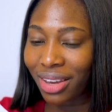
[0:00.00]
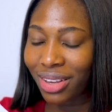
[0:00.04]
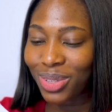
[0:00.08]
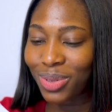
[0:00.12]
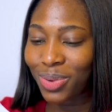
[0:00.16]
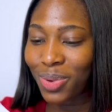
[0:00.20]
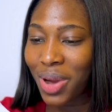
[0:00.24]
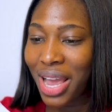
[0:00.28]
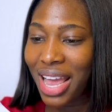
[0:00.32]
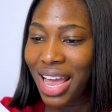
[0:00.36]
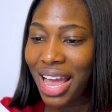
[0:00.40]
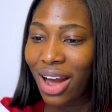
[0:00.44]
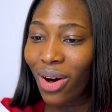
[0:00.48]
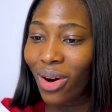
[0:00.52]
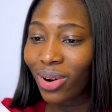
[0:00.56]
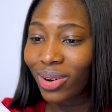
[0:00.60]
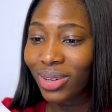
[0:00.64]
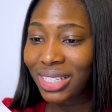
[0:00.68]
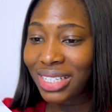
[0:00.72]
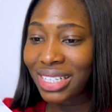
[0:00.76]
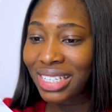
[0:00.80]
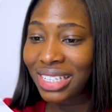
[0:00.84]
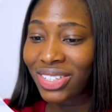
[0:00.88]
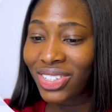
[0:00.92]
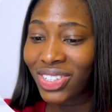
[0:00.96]
So all
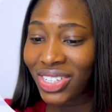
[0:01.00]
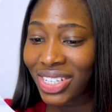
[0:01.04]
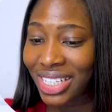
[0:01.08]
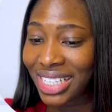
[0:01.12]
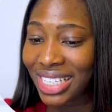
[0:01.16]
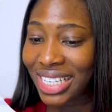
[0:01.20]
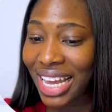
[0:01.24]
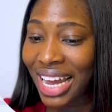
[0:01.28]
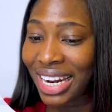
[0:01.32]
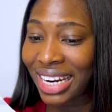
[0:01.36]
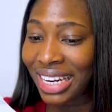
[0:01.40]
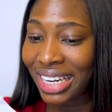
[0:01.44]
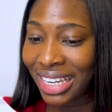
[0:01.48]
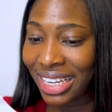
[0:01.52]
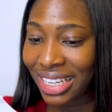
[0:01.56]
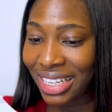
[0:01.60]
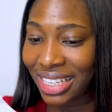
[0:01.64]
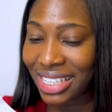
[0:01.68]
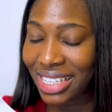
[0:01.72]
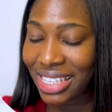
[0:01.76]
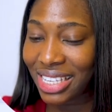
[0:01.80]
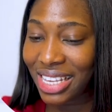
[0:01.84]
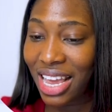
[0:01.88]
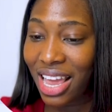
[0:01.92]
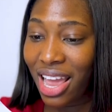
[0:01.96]
these sheets are linked.
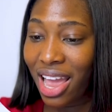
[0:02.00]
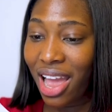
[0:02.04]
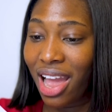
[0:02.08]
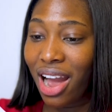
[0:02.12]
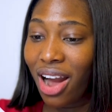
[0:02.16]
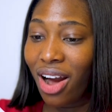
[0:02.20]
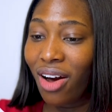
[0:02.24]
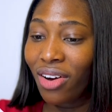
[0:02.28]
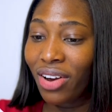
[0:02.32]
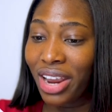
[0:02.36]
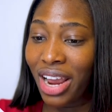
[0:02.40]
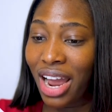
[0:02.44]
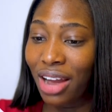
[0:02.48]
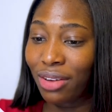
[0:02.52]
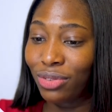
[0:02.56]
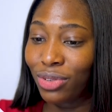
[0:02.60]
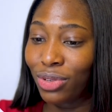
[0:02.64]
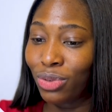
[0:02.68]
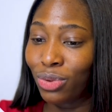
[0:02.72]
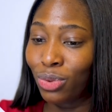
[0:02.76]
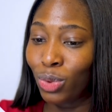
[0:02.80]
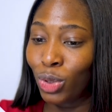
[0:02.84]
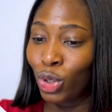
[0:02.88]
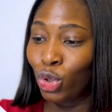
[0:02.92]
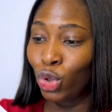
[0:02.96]
All you have to
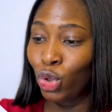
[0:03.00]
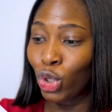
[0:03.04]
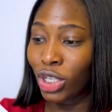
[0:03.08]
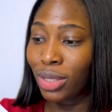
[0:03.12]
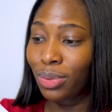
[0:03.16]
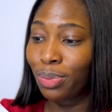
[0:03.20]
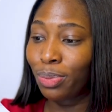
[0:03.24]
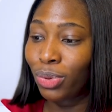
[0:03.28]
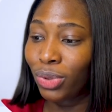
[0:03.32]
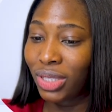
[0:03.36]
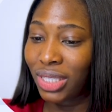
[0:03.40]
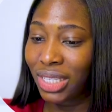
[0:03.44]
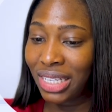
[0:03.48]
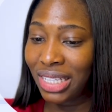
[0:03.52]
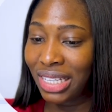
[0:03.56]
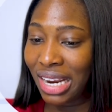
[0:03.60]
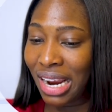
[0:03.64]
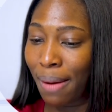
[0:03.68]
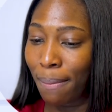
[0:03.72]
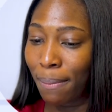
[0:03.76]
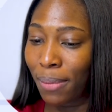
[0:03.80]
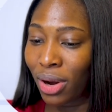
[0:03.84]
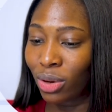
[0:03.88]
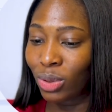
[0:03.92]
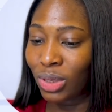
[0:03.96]
do is to just put in the
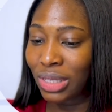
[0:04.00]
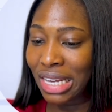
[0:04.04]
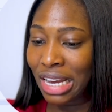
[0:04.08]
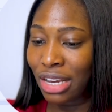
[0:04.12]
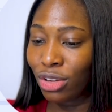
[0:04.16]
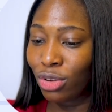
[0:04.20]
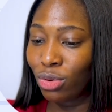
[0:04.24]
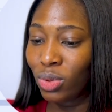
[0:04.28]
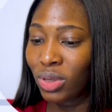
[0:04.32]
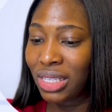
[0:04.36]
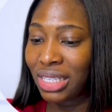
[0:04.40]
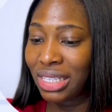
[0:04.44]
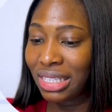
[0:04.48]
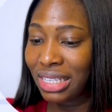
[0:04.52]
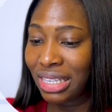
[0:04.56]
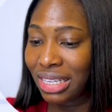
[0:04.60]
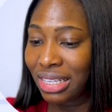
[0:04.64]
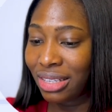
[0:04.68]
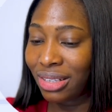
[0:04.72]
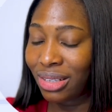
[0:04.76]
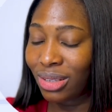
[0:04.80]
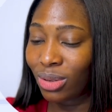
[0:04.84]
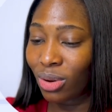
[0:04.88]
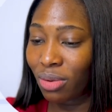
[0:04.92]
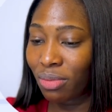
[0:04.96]
amount and you will see the
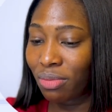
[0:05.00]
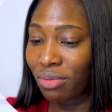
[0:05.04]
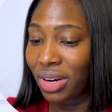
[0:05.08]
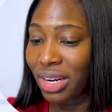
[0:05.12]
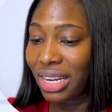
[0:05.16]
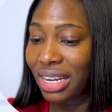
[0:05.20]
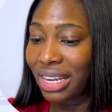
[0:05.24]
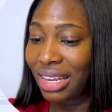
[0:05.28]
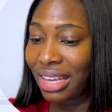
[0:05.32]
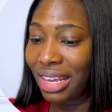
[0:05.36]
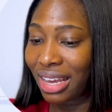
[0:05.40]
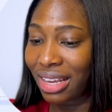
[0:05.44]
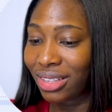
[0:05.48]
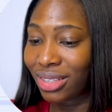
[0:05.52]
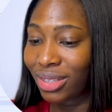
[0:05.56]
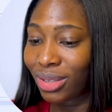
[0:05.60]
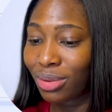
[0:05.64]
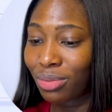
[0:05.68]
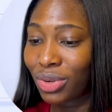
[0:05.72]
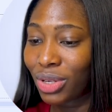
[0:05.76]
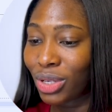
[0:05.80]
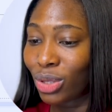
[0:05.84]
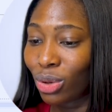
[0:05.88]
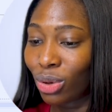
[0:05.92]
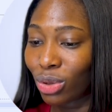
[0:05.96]
summary here. The
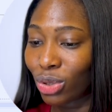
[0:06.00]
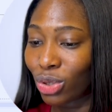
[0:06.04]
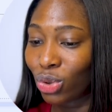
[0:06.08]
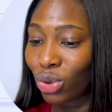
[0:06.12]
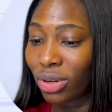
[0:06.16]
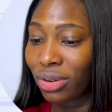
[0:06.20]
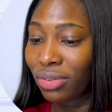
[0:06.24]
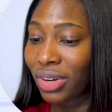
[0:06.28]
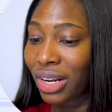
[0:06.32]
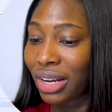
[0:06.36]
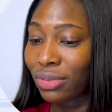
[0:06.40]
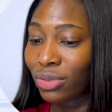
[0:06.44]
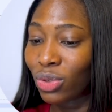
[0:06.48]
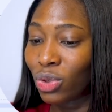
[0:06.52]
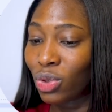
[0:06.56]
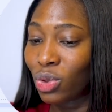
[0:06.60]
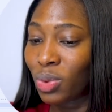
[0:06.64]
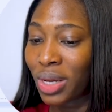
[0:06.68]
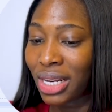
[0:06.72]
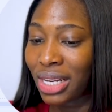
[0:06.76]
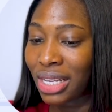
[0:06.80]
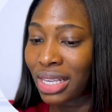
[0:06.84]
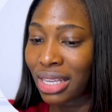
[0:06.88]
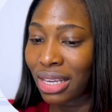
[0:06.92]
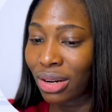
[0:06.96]
summary is locked. You don't even have to do
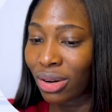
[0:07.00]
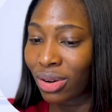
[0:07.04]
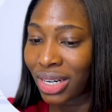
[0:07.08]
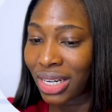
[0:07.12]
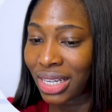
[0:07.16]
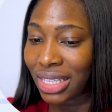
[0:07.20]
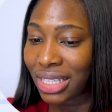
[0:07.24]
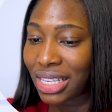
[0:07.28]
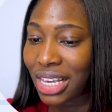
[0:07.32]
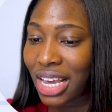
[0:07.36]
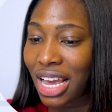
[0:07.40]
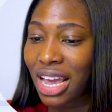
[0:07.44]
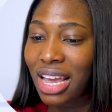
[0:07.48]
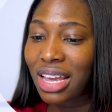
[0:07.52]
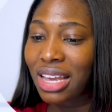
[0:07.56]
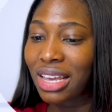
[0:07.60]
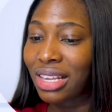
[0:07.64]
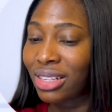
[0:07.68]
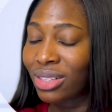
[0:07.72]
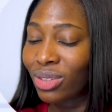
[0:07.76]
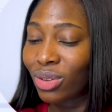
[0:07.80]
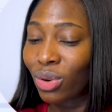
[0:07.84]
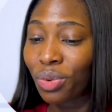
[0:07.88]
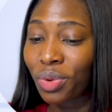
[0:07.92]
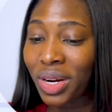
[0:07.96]
anything on it.
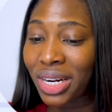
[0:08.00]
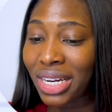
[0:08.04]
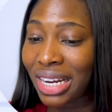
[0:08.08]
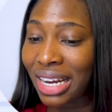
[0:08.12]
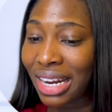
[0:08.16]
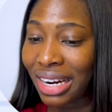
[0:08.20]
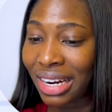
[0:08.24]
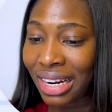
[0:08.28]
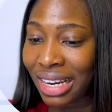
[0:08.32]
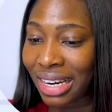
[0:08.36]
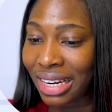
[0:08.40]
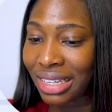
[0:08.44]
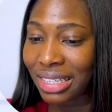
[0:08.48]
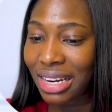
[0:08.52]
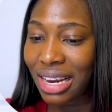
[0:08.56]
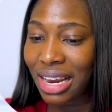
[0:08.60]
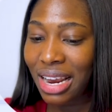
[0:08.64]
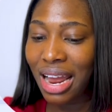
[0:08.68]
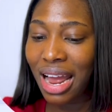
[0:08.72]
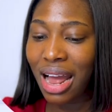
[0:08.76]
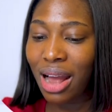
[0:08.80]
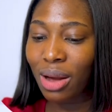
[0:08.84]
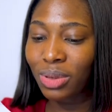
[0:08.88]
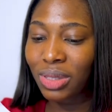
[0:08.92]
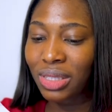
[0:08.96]
It's already aligned.
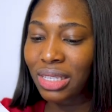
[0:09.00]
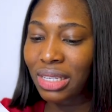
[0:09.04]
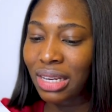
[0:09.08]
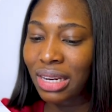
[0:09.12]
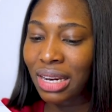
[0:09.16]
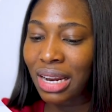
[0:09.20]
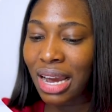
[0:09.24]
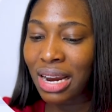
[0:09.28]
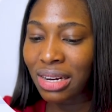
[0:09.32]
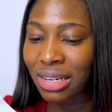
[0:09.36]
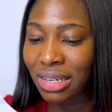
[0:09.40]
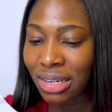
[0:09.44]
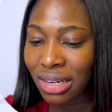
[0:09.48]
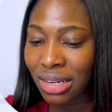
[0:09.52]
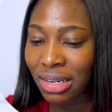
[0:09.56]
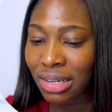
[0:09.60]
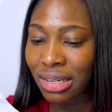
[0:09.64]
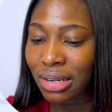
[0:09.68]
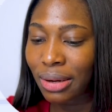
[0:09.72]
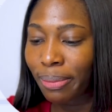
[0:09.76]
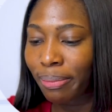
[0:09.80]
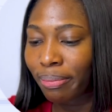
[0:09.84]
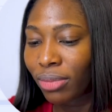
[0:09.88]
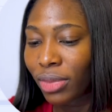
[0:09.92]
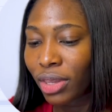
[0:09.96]
Out in, I did
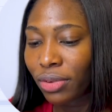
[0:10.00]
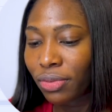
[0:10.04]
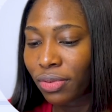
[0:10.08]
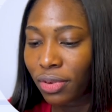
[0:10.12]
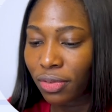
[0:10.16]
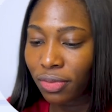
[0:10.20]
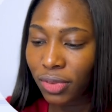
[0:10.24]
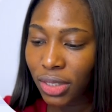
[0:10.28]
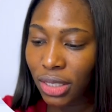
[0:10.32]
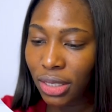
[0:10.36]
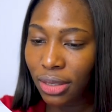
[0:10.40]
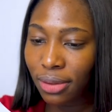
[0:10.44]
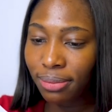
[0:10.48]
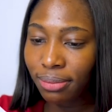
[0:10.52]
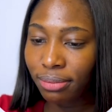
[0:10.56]
50.